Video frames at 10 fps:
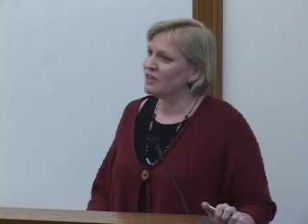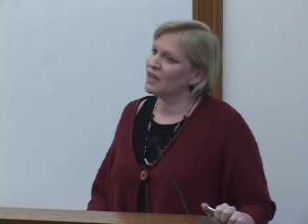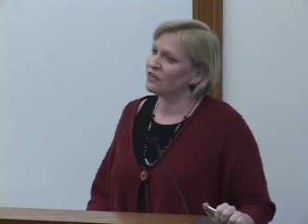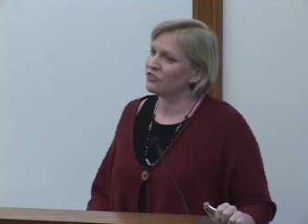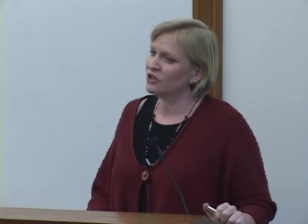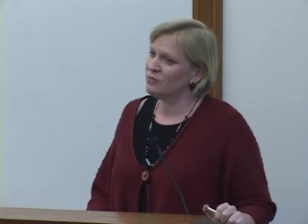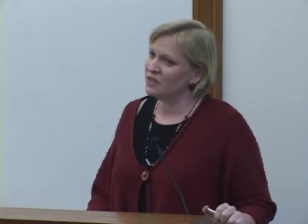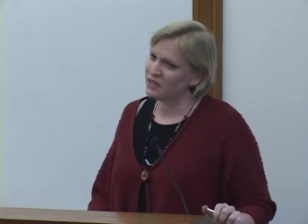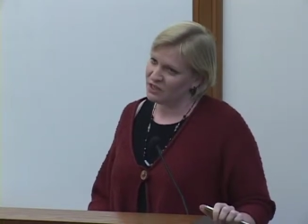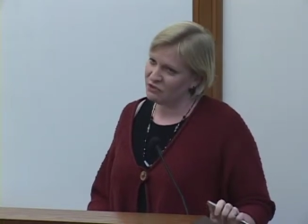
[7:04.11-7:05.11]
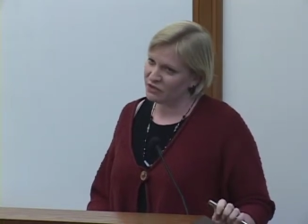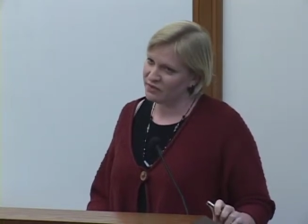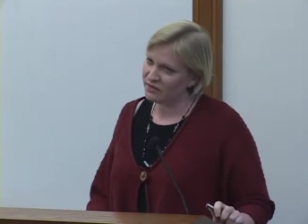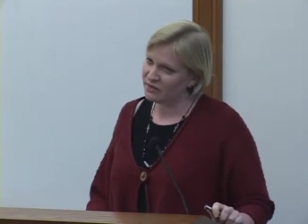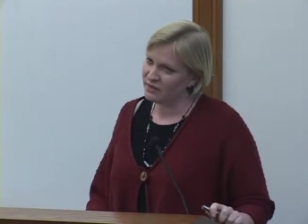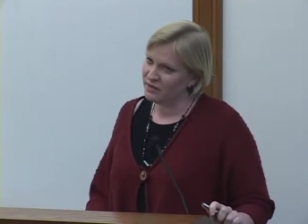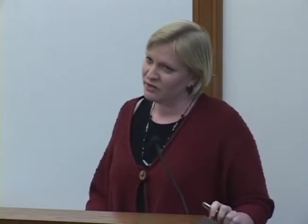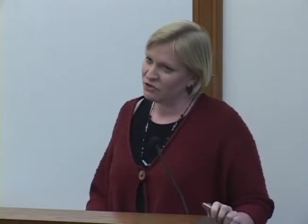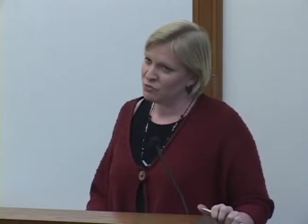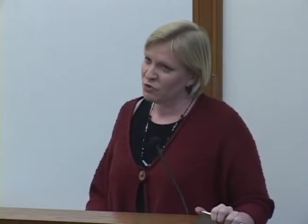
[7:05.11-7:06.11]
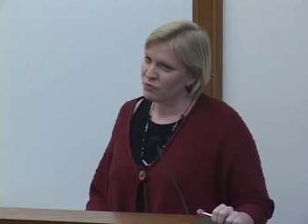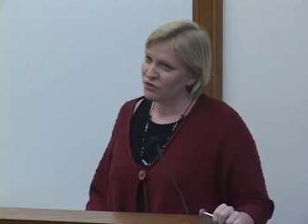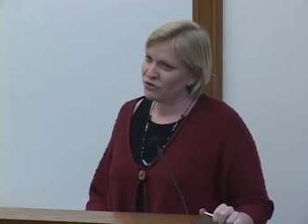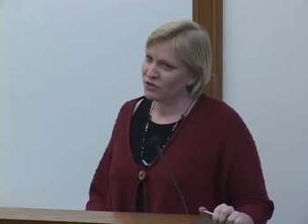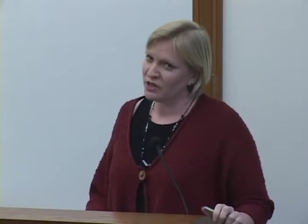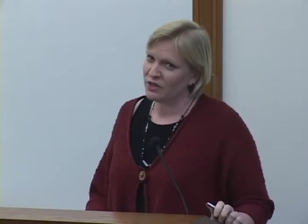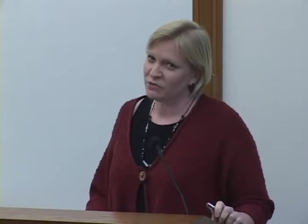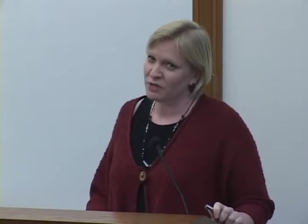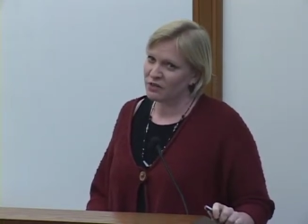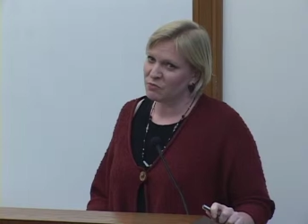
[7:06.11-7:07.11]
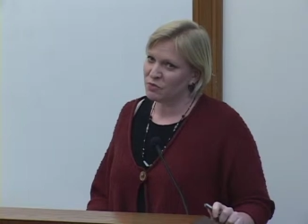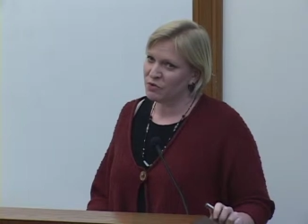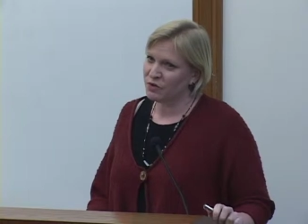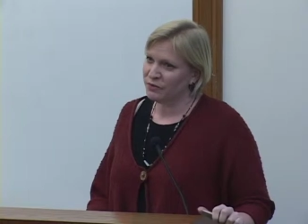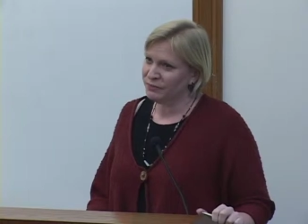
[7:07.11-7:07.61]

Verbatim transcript: can actually be a hindrance to movements organized by the poor.